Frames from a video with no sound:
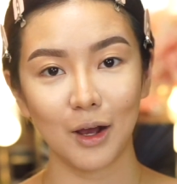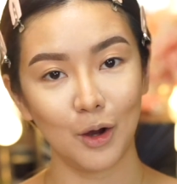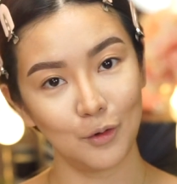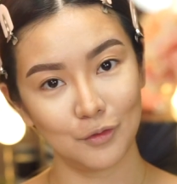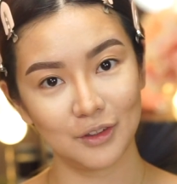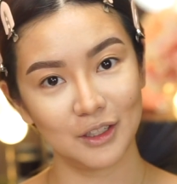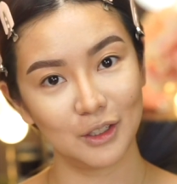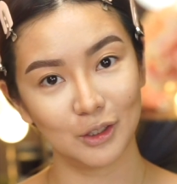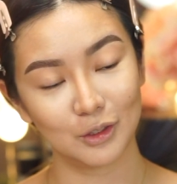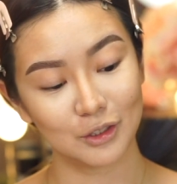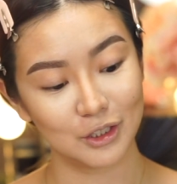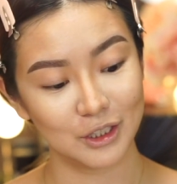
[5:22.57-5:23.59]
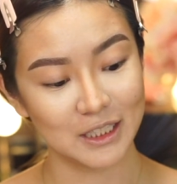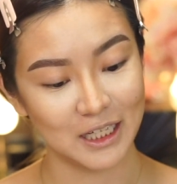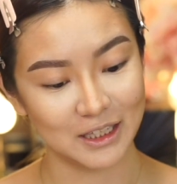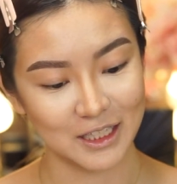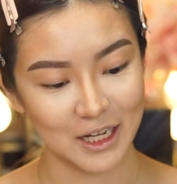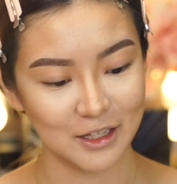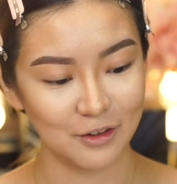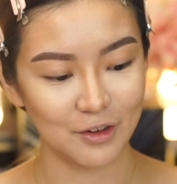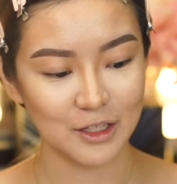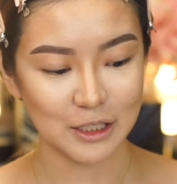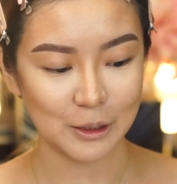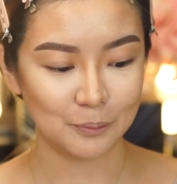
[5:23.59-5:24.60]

Hopefully it'll look good at the end of it.